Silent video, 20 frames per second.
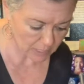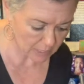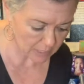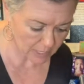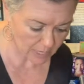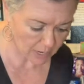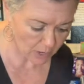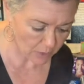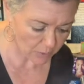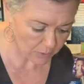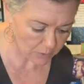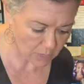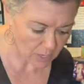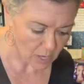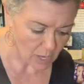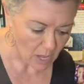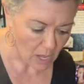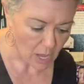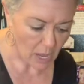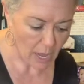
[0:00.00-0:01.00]
down
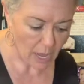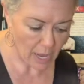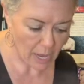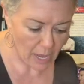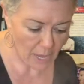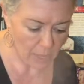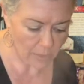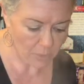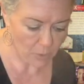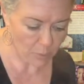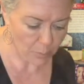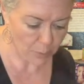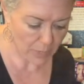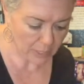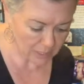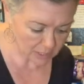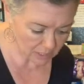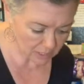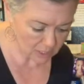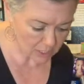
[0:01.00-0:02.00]
and the
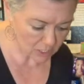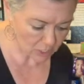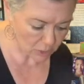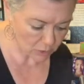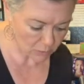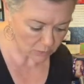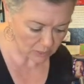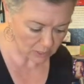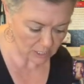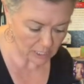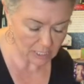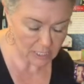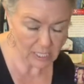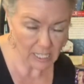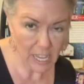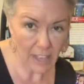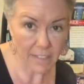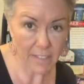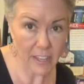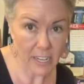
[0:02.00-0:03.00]
pectin's gonna release,
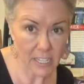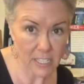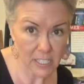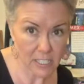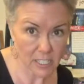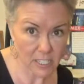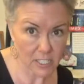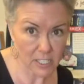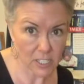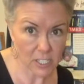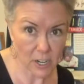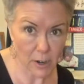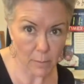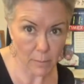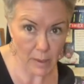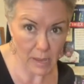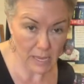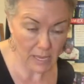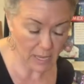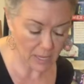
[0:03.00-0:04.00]
and then it's gonna start
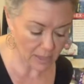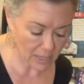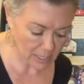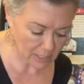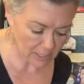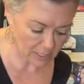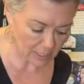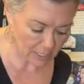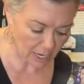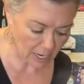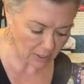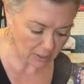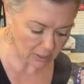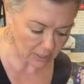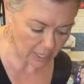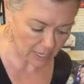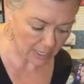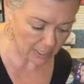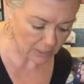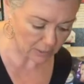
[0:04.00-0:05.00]
making that sound
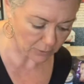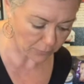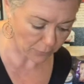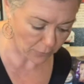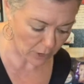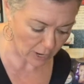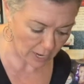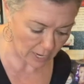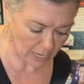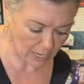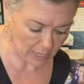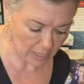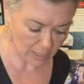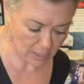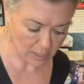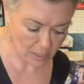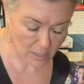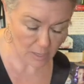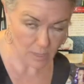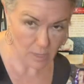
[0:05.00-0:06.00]
like it's frying.
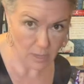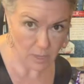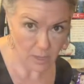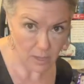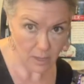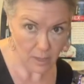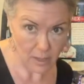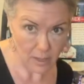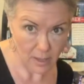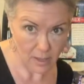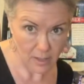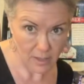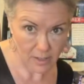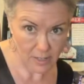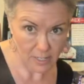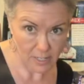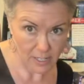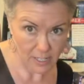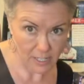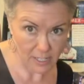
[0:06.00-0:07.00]

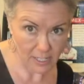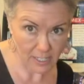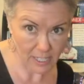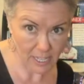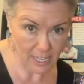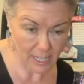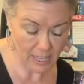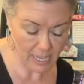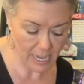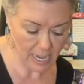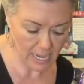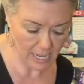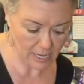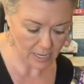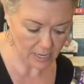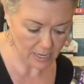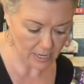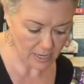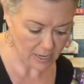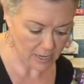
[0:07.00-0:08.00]
Just like that.
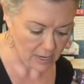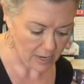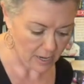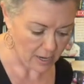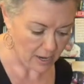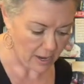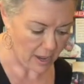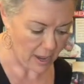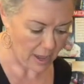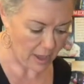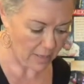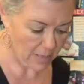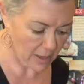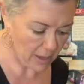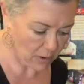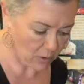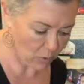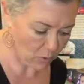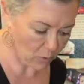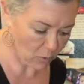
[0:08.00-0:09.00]
And
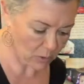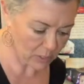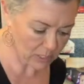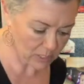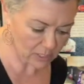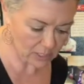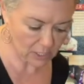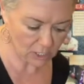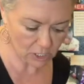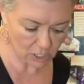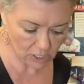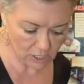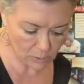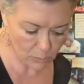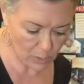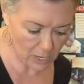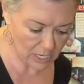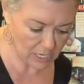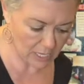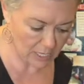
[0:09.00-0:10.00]
then once it starts
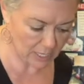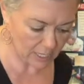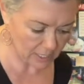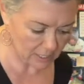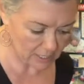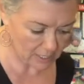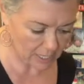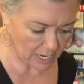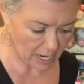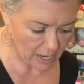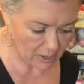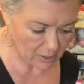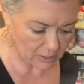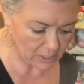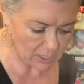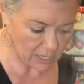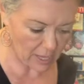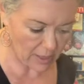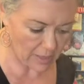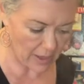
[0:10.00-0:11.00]
making that sound
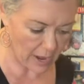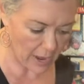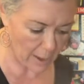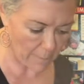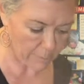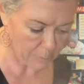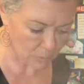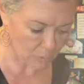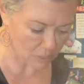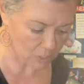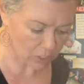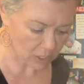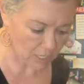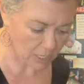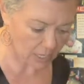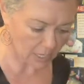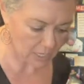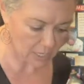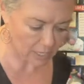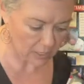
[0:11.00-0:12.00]
and the apples start
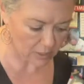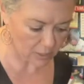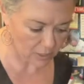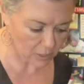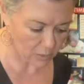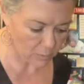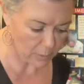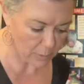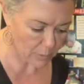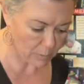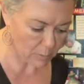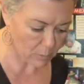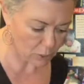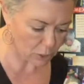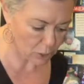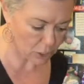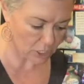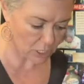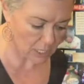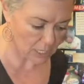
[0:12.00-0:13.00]
getting a little bit
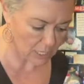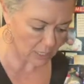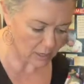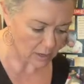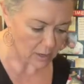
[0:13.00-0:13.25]
mushy,